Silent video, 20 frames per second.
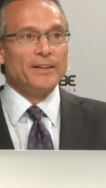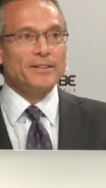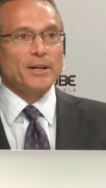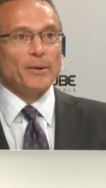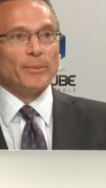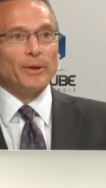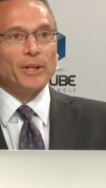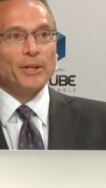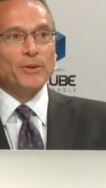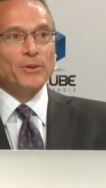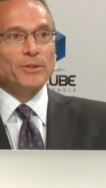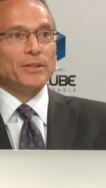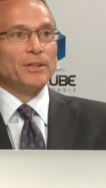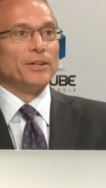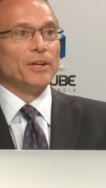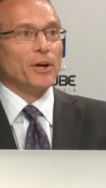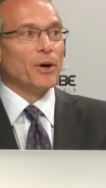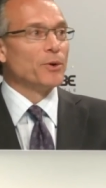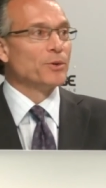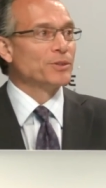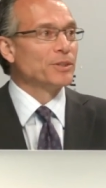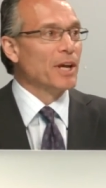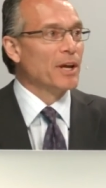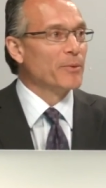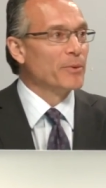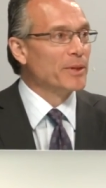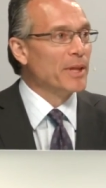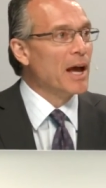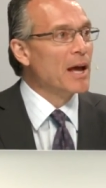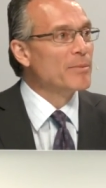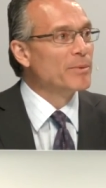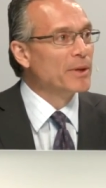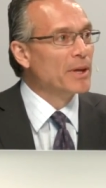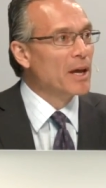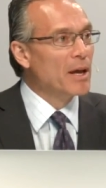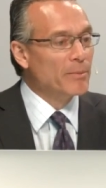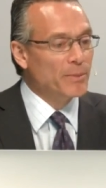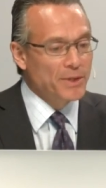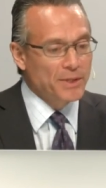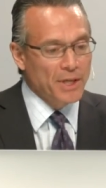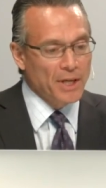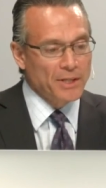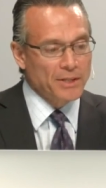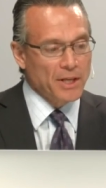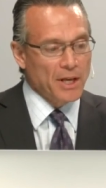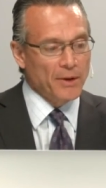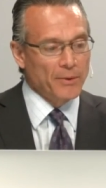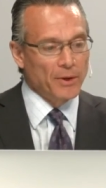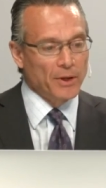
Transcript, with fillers: somebody used to negotiate with IBM is they'd say,